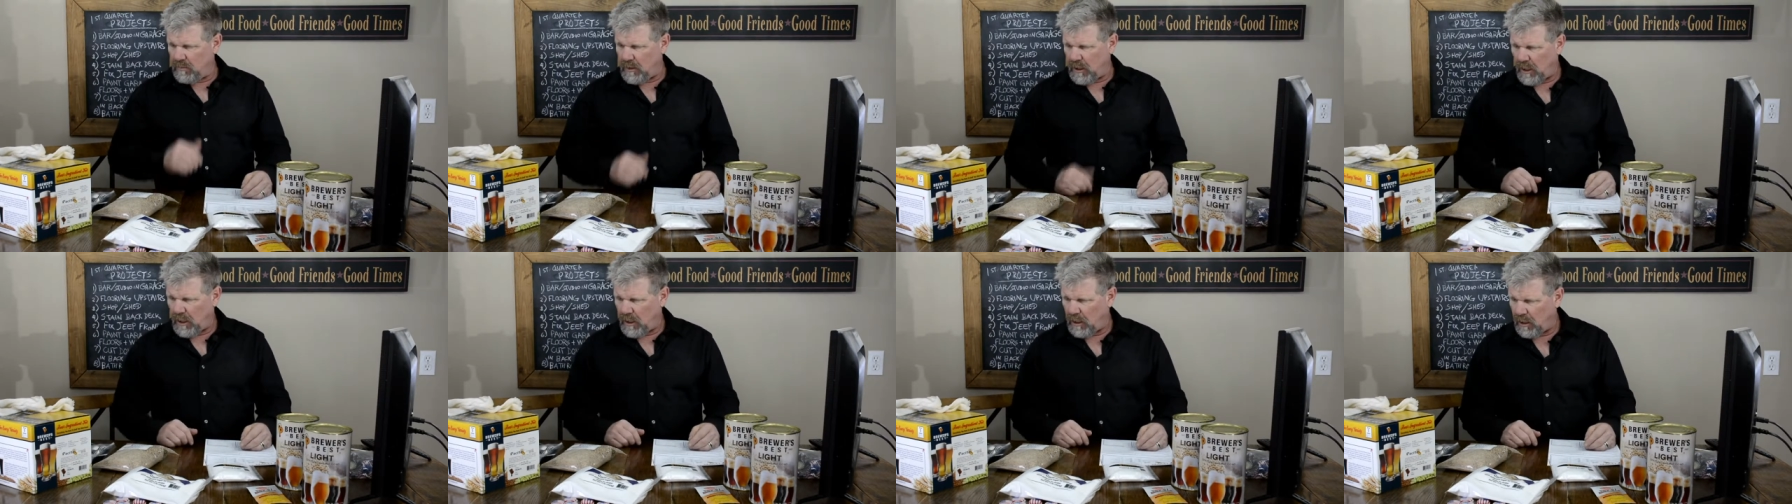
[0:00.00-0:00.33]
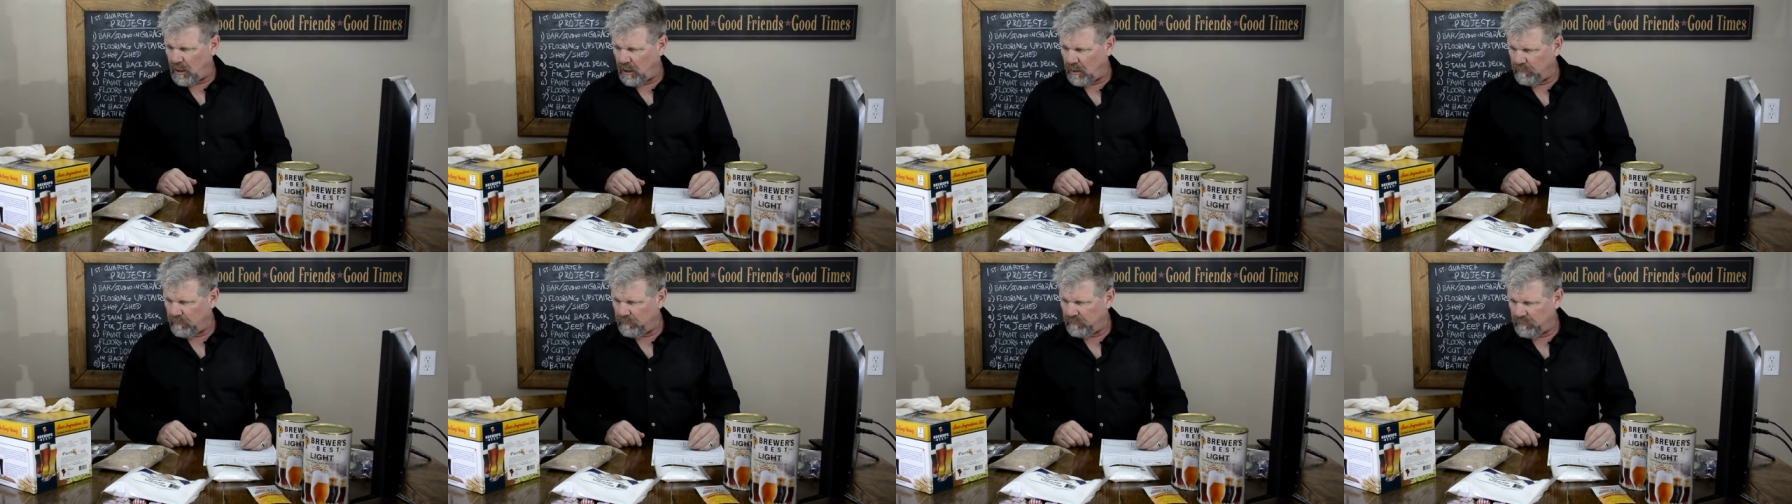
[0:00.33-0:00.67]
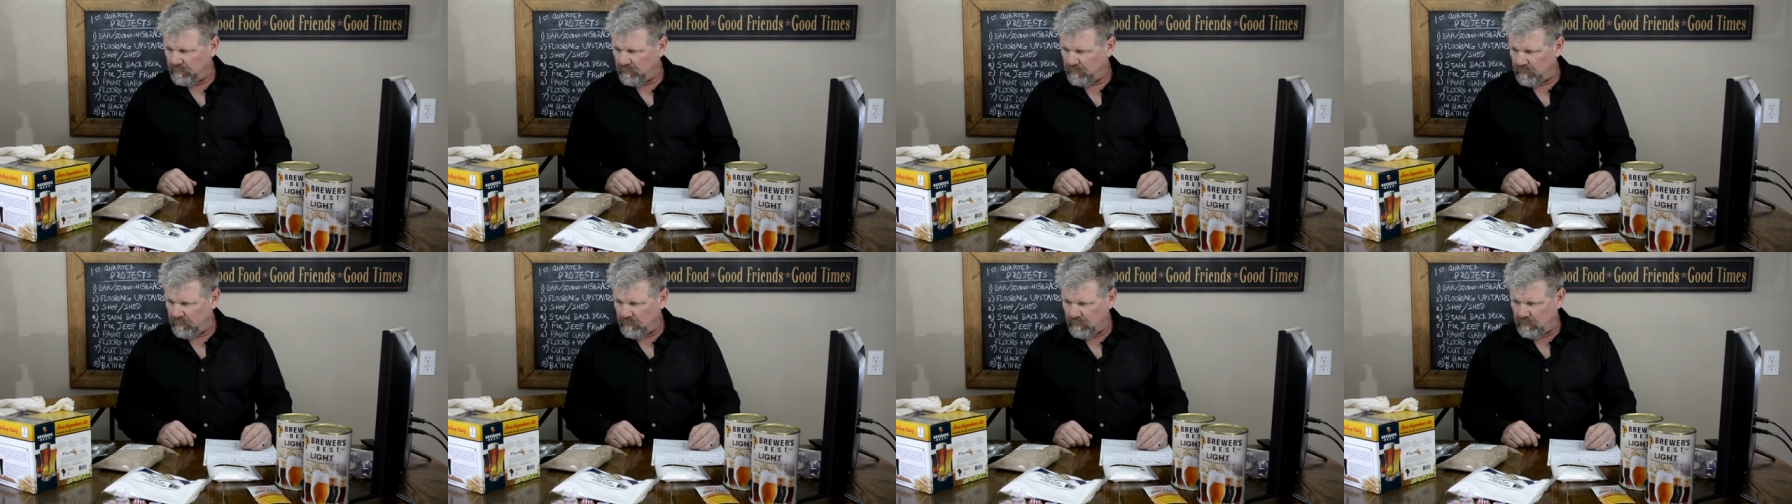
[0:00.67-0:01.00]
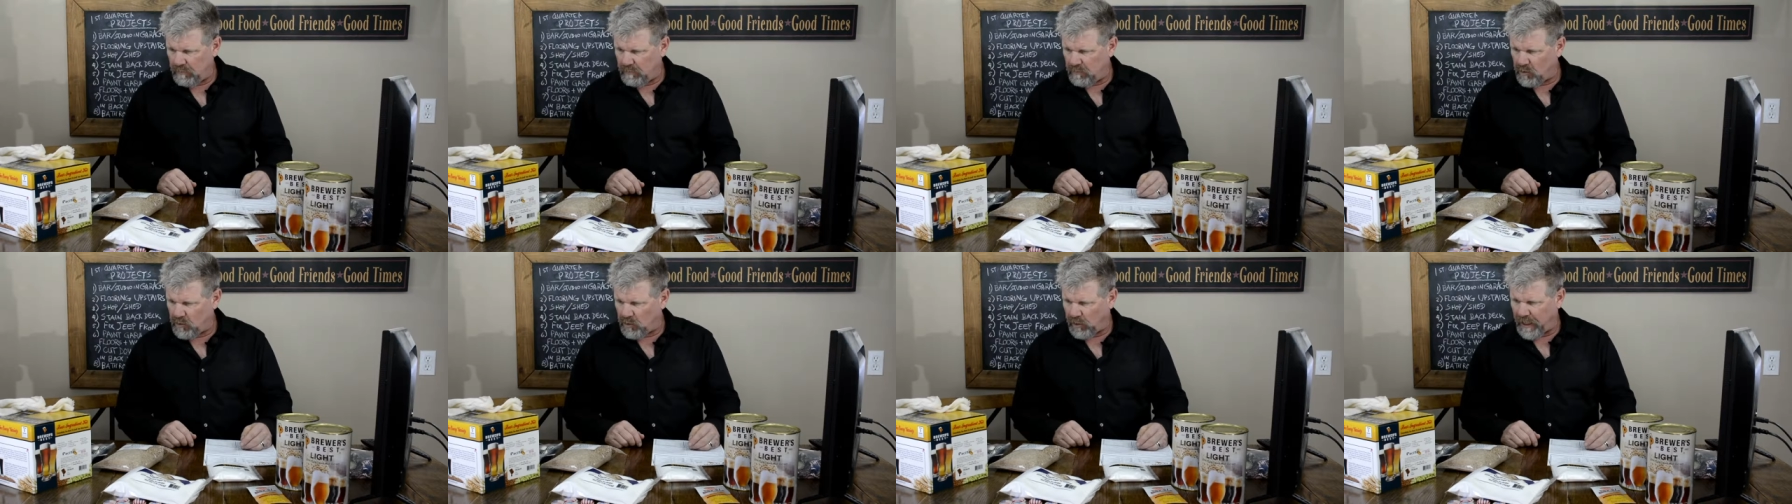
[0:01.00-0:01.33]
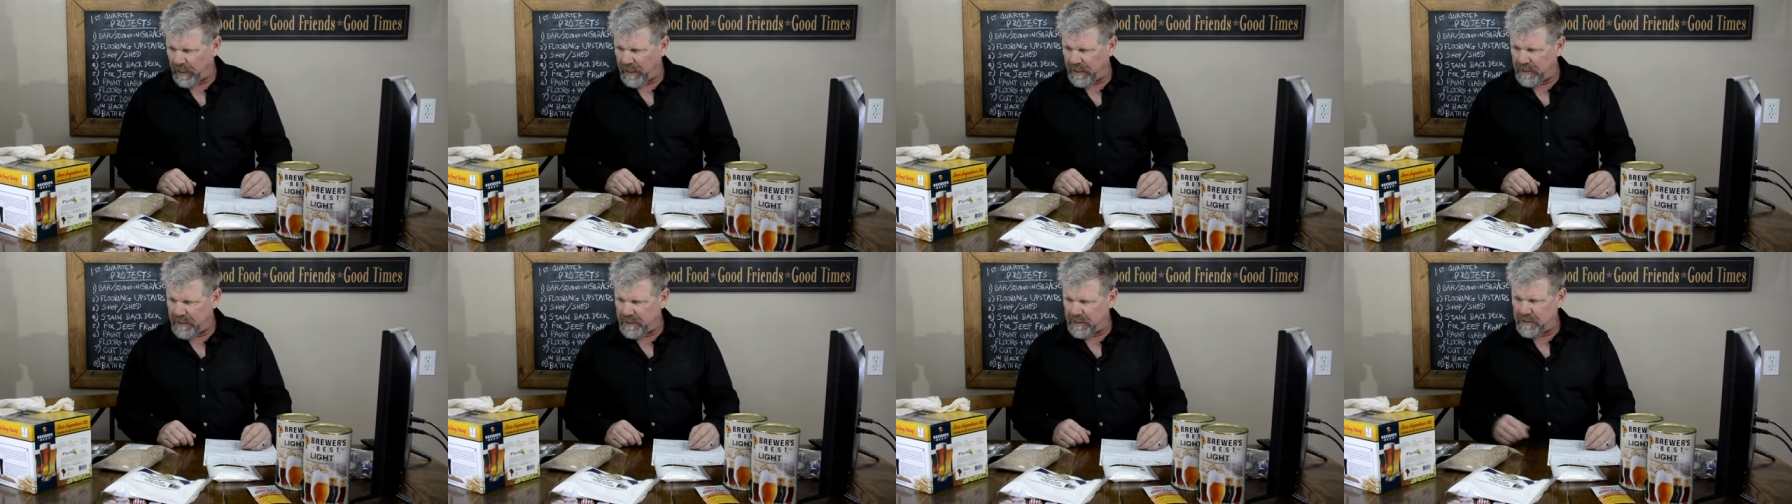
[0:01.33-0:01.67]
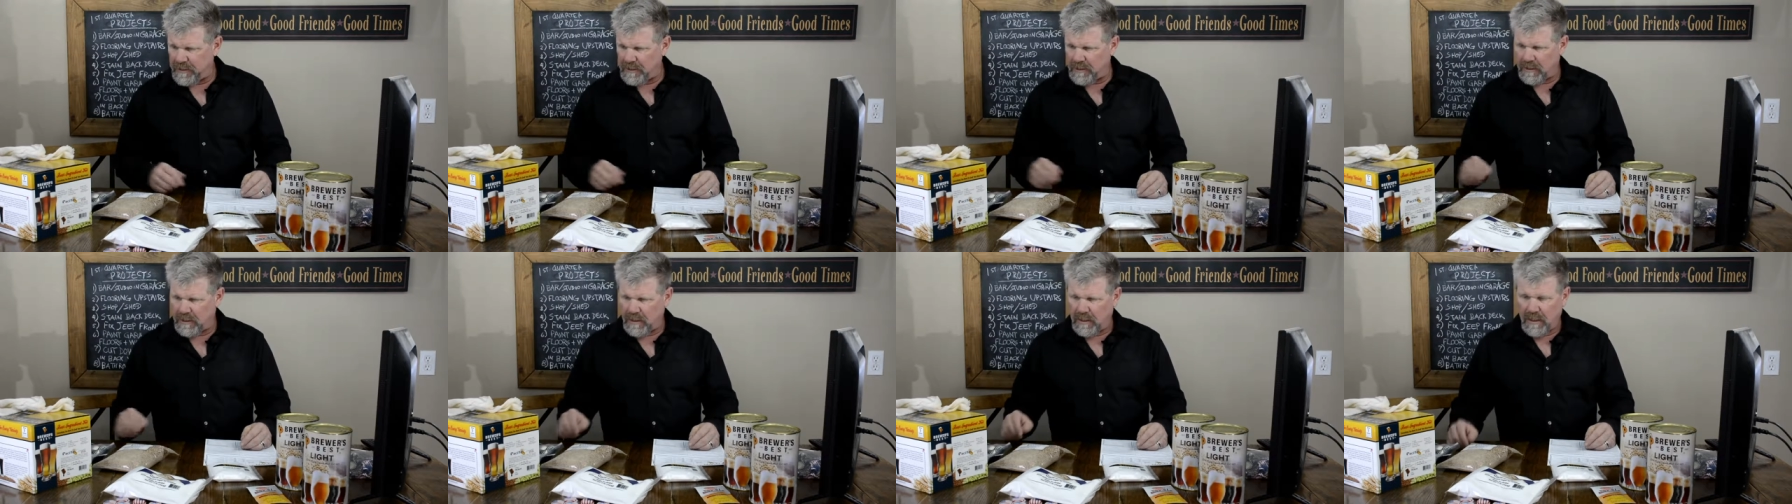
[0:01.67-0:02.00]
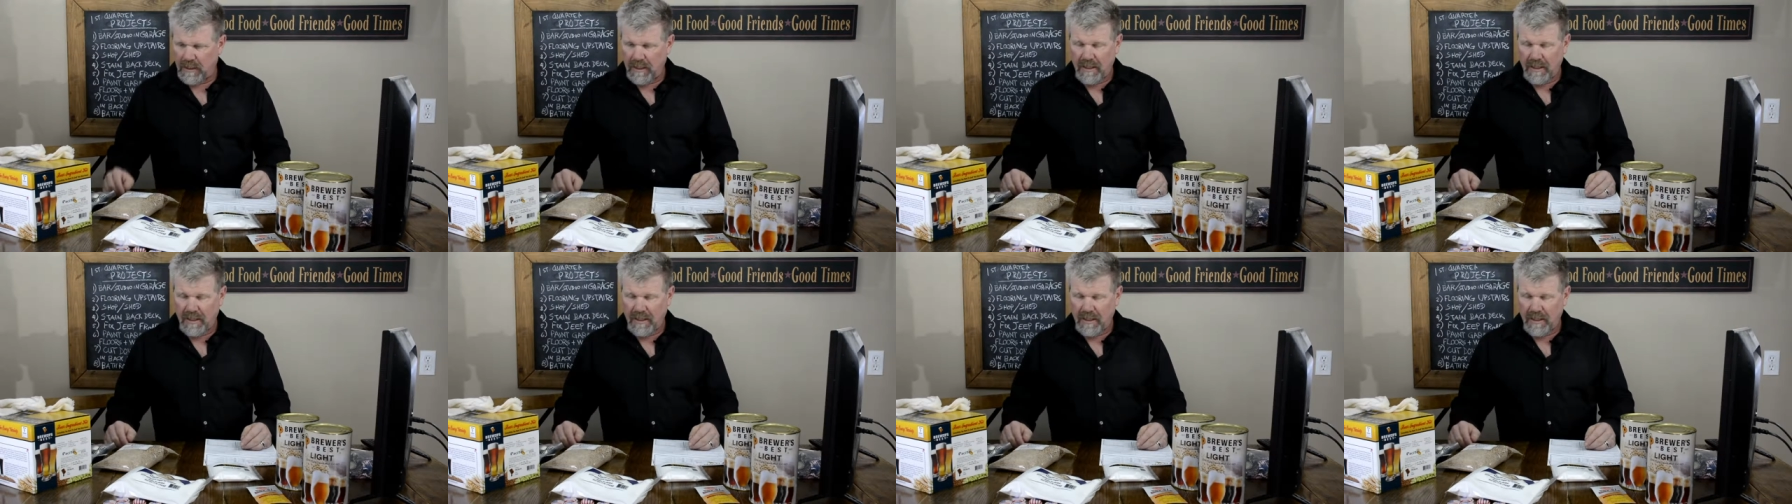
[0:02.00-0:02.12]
uh, grains.